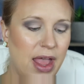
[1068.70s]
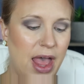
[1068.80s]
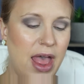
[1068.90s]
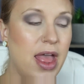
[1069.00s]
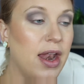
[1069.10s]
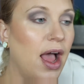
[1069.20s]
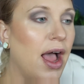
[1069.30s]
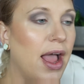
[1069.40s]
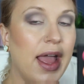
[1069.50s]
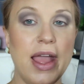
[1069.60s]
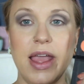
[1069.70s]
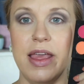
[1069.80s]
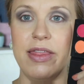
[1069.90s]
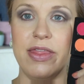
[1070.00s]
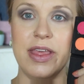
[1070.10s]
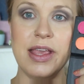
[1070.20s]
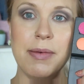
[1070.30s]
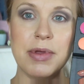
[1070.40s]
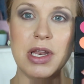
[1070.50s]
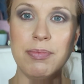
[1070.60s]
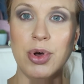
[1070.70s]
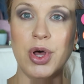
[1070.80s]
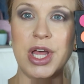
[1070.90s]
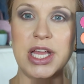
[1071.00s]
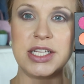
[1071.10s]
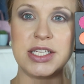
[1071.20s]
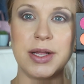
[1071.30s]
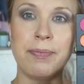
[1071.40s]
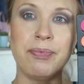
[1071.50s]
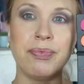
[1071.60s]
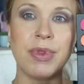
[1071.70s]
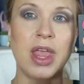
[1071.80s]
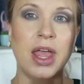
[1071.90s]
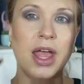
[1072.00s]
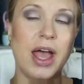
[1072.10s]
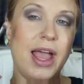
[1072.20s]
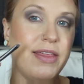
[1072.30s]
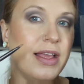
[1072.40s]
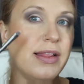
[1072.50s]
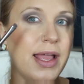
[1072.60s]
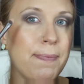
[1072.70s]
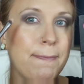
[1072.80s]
and I think I'm gonna put, I think like,